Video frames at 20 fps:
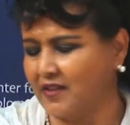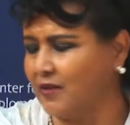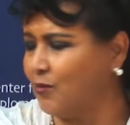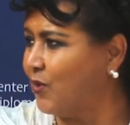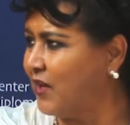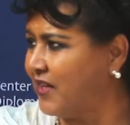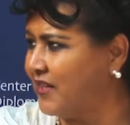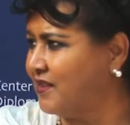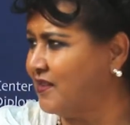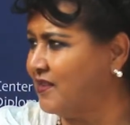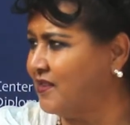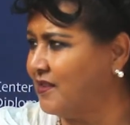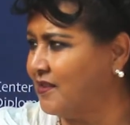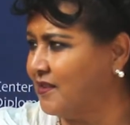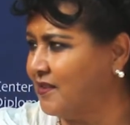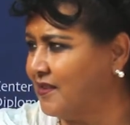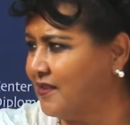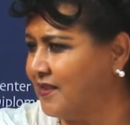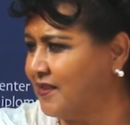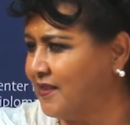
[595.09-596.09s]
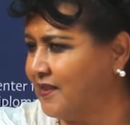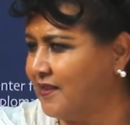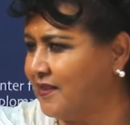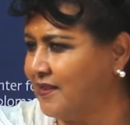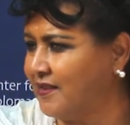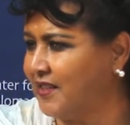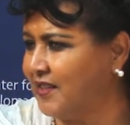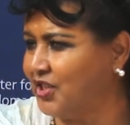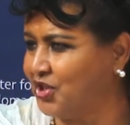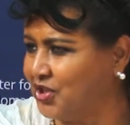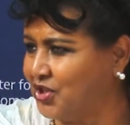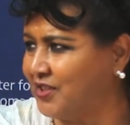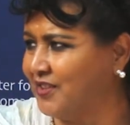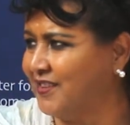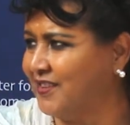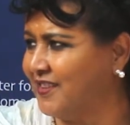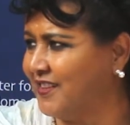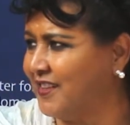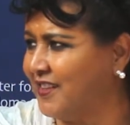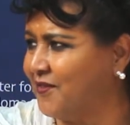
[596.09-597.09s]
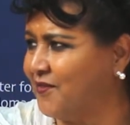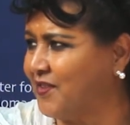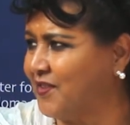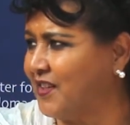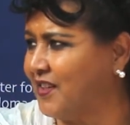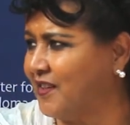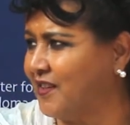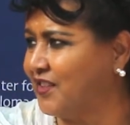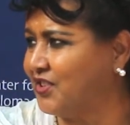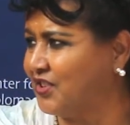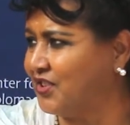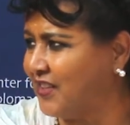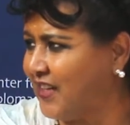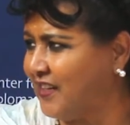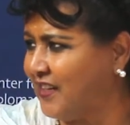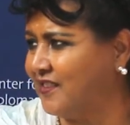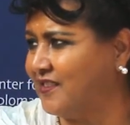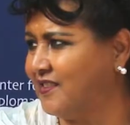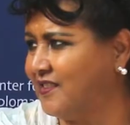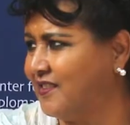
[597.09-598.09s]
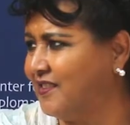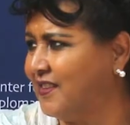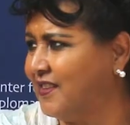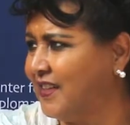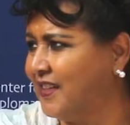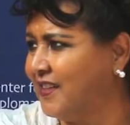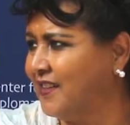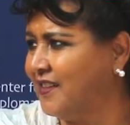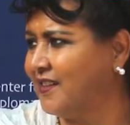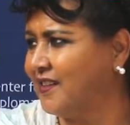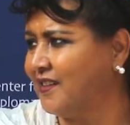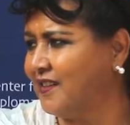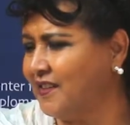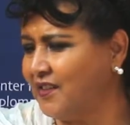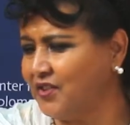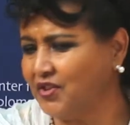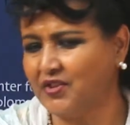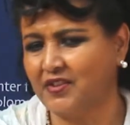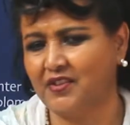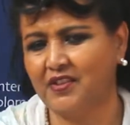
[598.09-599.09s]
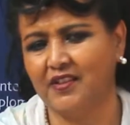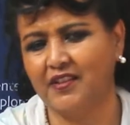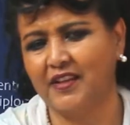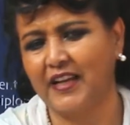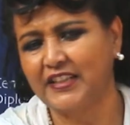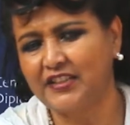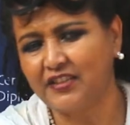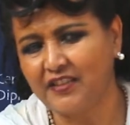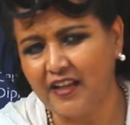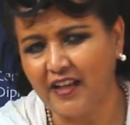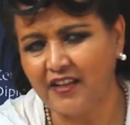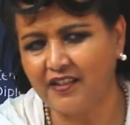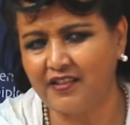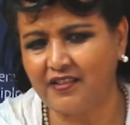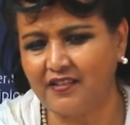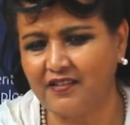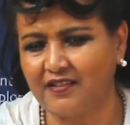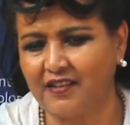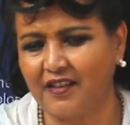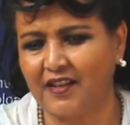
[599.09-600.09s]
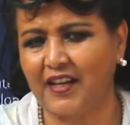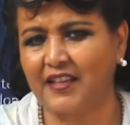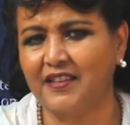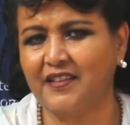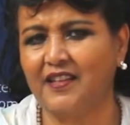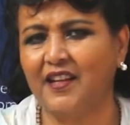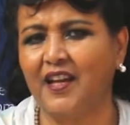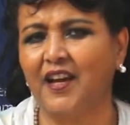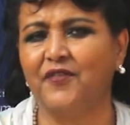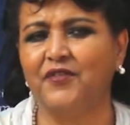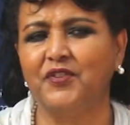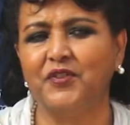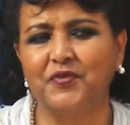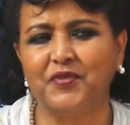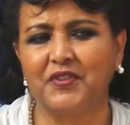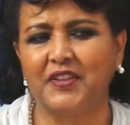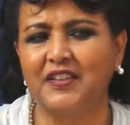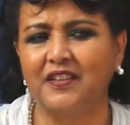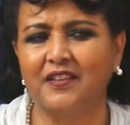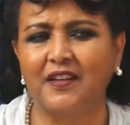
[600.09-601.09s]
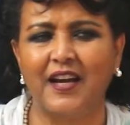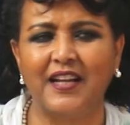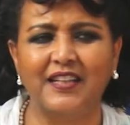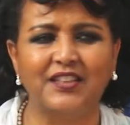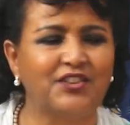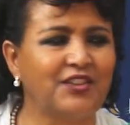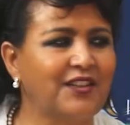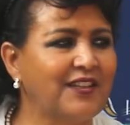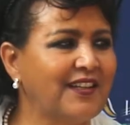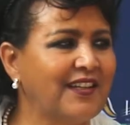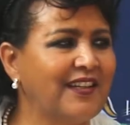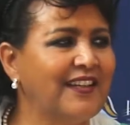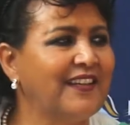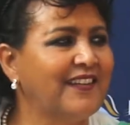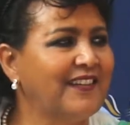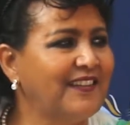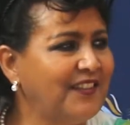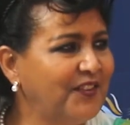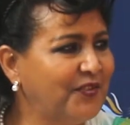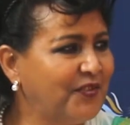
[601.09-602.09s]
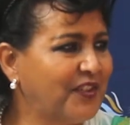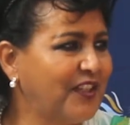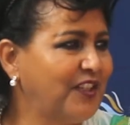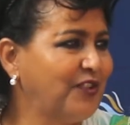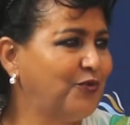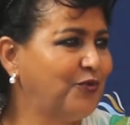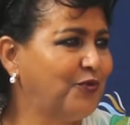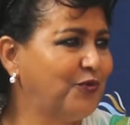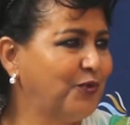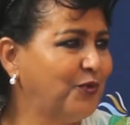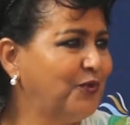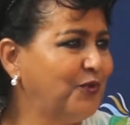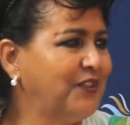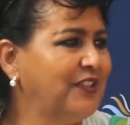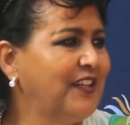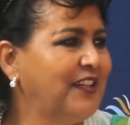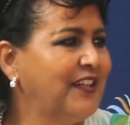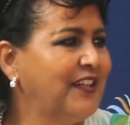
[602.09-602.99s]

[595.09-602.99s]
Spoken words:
one nation, every nationality nations and nationalities in the country have different culture, different food,